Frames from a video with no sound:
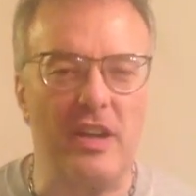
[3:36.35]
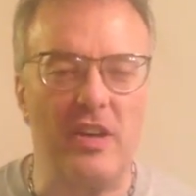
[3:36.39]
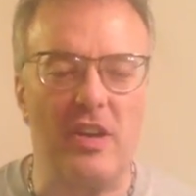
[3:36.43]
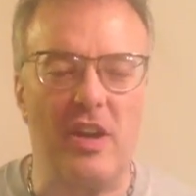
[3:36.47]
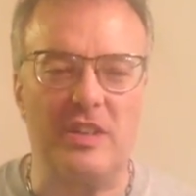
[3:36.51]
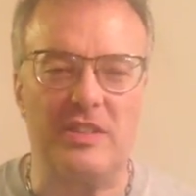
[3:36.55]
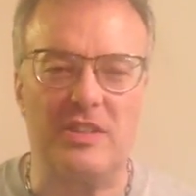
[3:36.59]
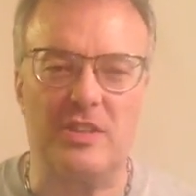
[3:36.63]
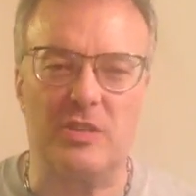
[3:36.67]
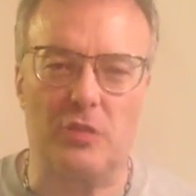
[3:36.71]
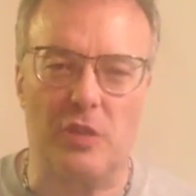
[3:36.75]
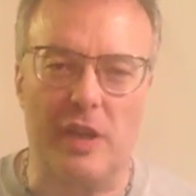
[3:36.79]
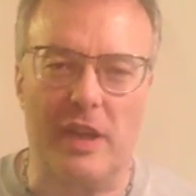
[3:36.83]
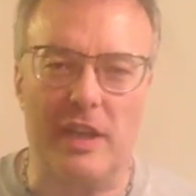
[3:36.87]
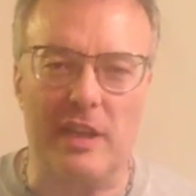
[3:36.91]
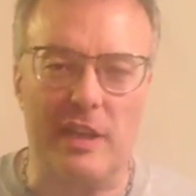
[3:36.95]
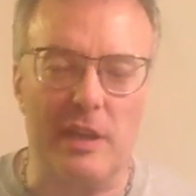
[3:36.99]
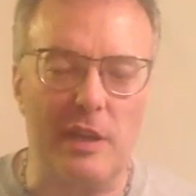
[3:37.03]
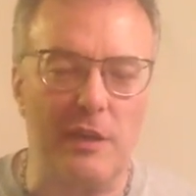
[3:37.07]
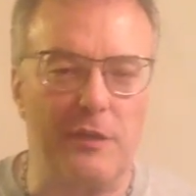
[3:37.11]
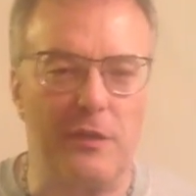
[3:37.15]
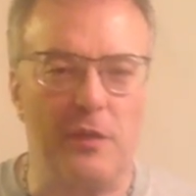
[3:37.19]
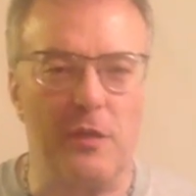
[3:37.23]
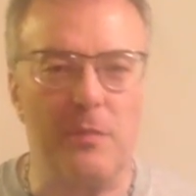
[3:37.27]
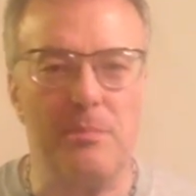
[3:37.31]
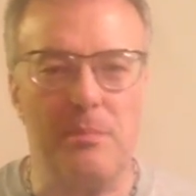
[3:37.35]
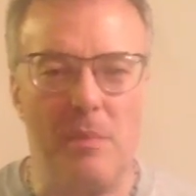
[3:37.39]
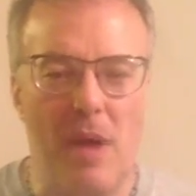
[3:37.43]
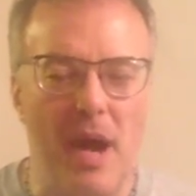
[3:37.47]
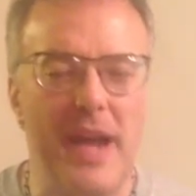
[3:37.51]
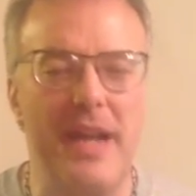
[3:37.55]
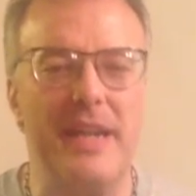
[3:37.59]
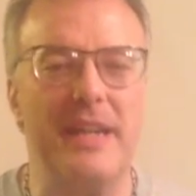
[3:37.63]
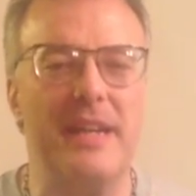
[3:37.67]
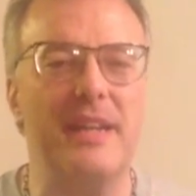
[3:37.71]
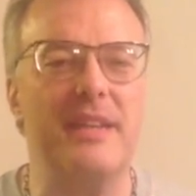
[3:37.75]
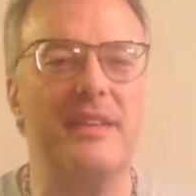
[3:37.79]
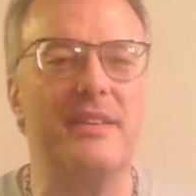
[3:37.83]
in Australia for
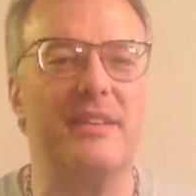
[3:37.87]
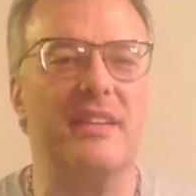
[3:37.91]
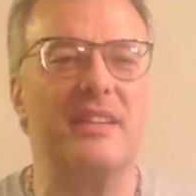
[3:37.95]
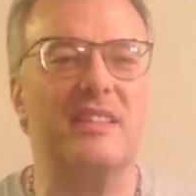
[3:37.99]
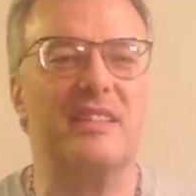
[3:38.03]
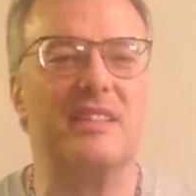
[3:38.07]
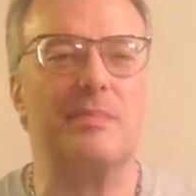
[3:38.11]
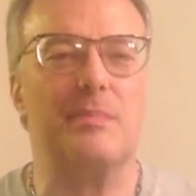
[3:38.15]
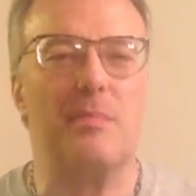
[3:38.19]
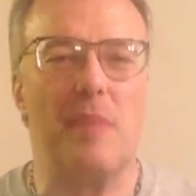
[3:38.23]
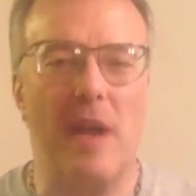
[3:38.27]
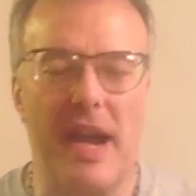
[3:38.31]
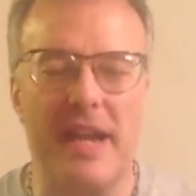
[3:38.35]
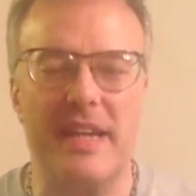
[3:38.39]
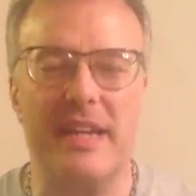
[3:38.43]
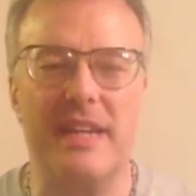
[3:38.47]
mining this,